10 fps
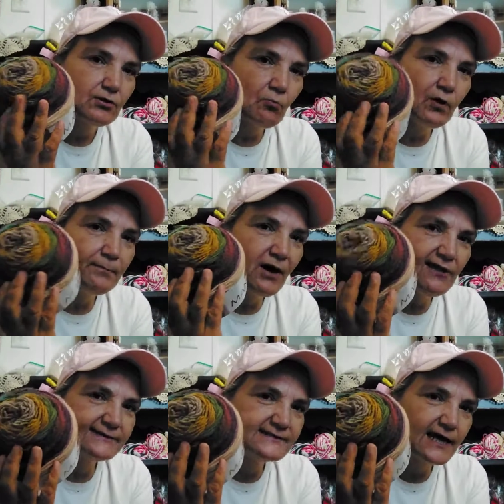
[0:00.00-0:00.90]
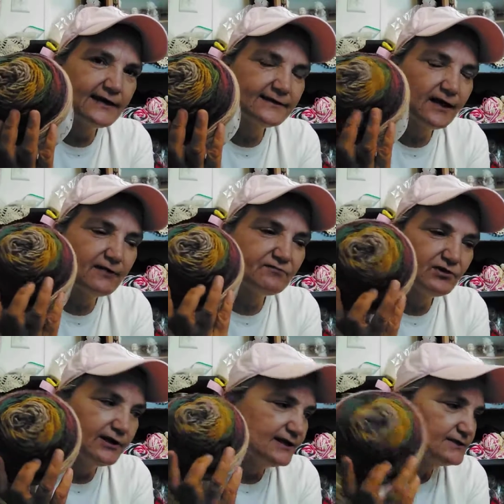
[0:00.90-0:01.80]
one ball is not enough,
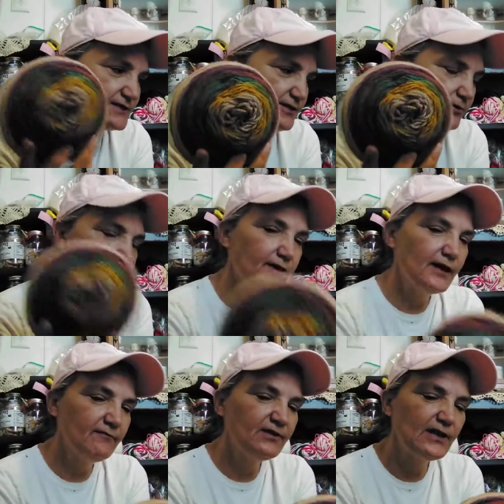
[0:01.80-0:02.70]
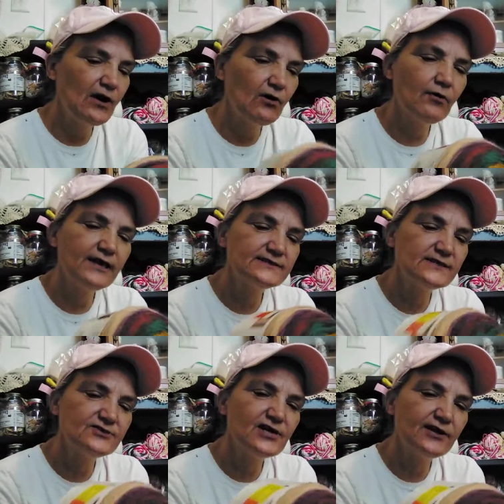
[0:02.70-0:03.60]
you need two. Even though it's
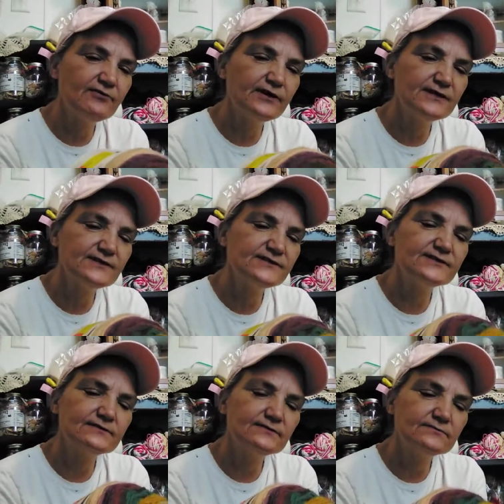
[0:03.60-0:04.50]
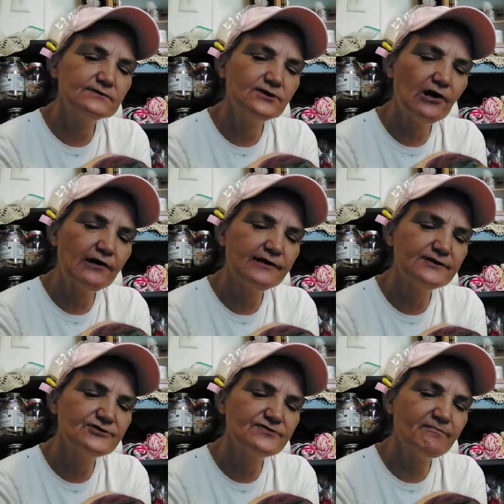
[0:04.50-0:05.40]
a generous
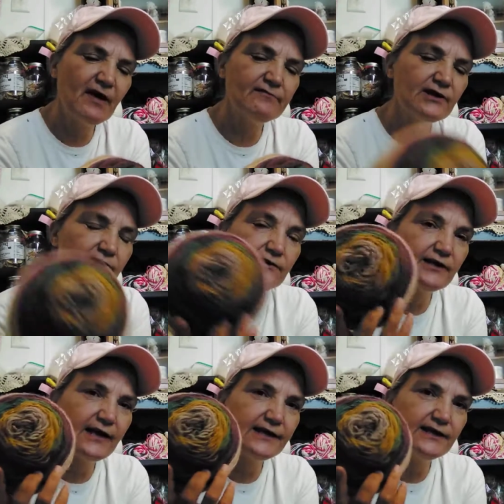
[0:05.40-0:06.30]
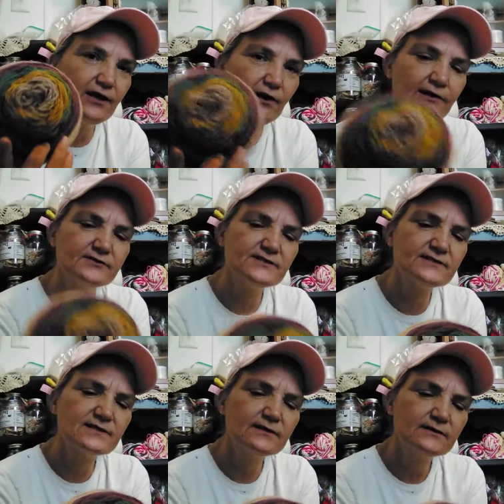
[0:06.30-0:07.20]
yardage, 590
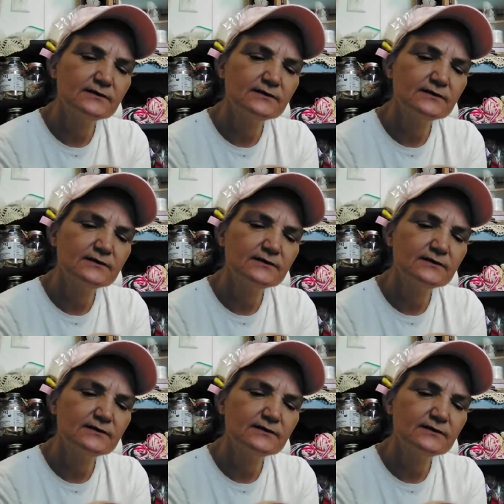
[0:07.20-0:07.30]
yards,